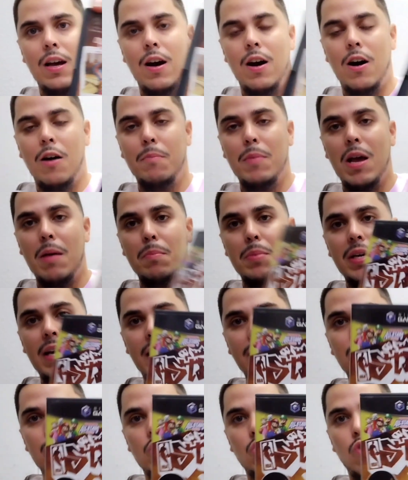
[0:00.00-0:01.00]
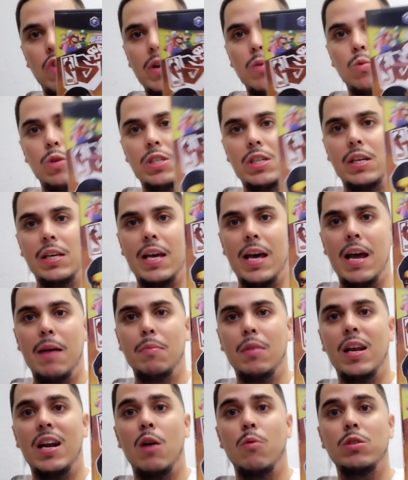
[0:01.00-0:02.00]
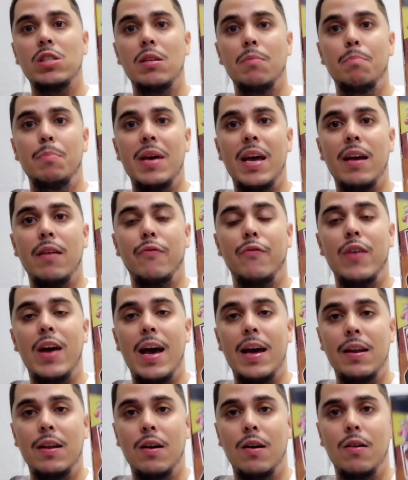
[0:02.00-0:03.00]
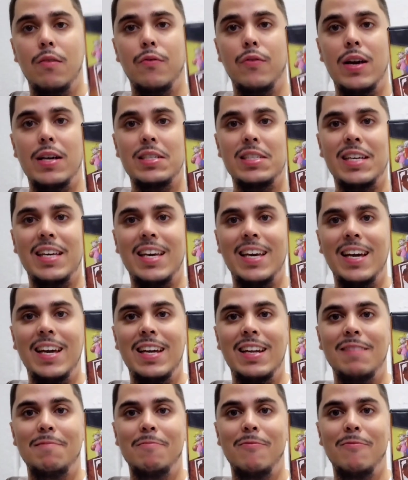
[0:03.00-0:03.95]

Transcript: NBA Street was a game that I was a big fan of as a kid.